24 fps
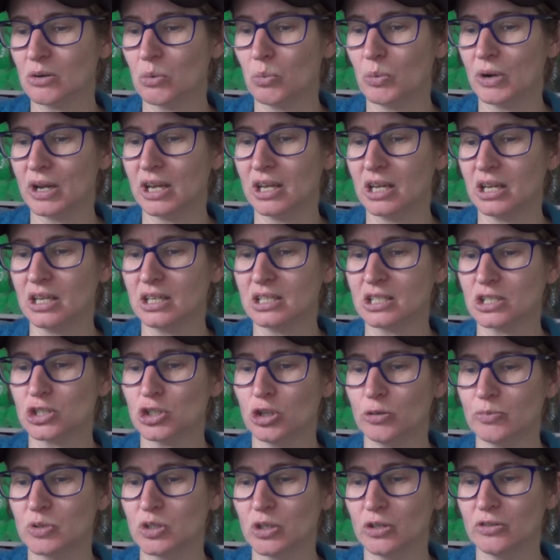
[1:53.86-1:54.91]
we
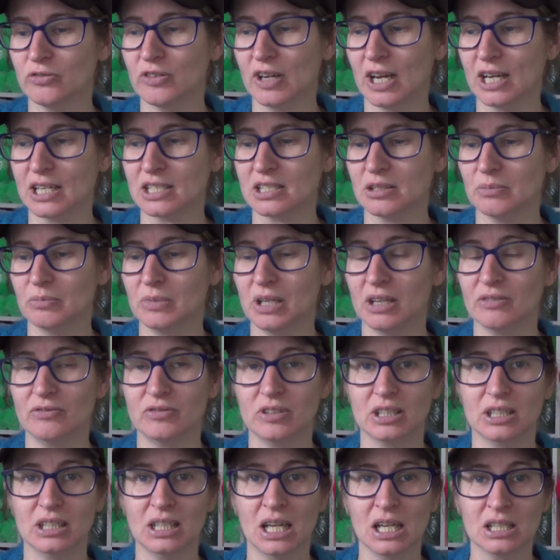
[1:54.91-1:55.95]
stopped off, had some
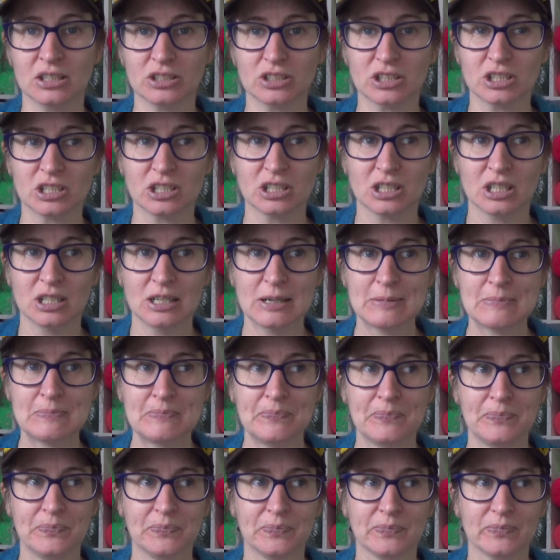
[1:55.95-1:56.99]
lovely lunch,
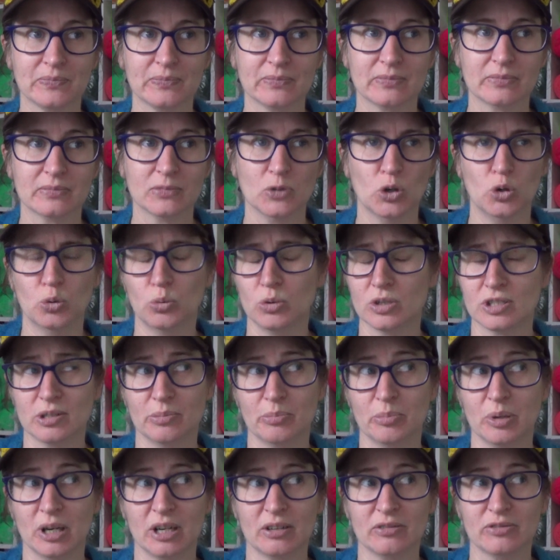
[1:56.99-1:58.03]
or was
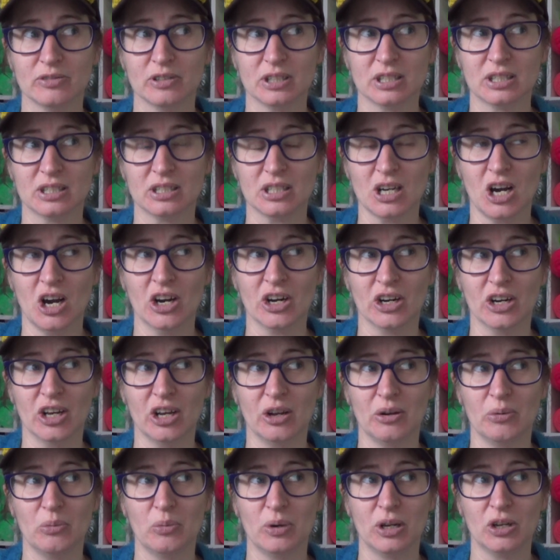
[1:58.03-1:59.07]
it breakfast? I don't
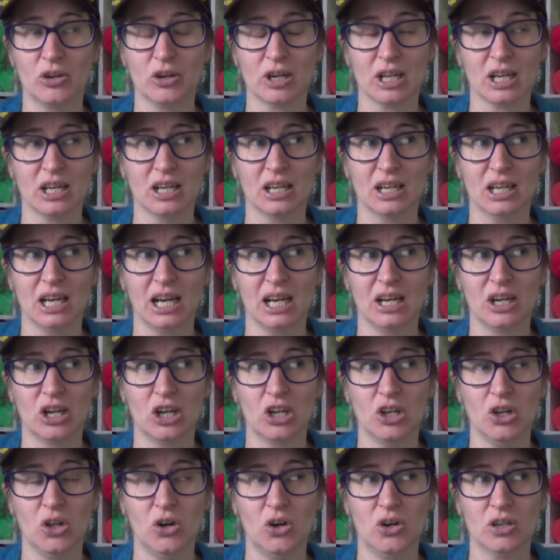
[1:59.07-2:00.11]
know. We got in at 8
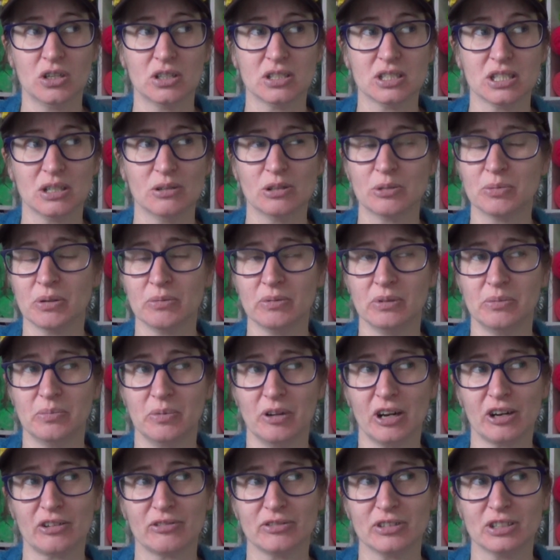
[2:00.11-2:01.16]
o'clock, so it was probably
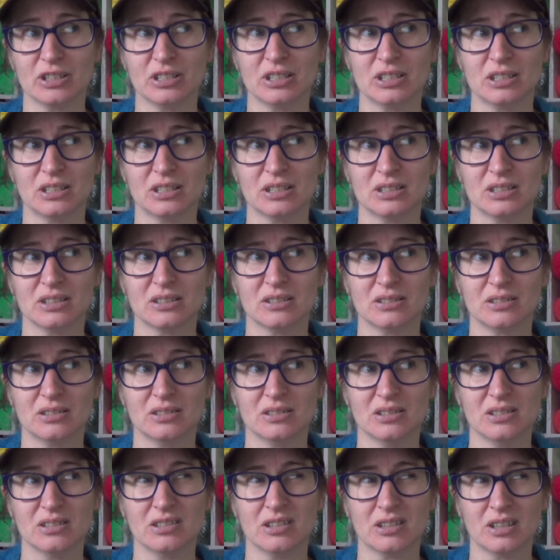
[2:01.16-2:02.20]
breakfast,
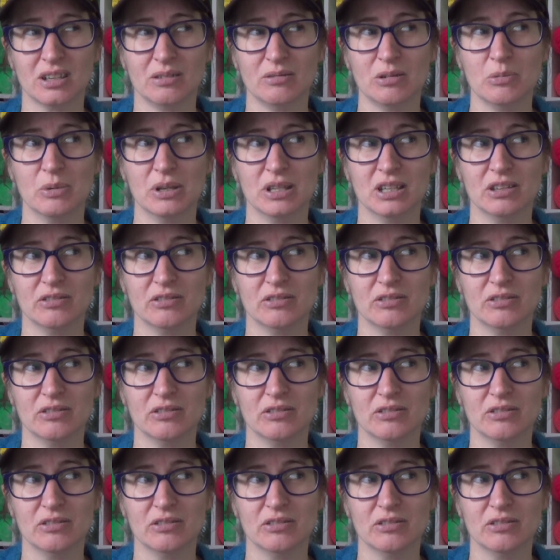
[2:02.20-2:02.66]
because I think we went there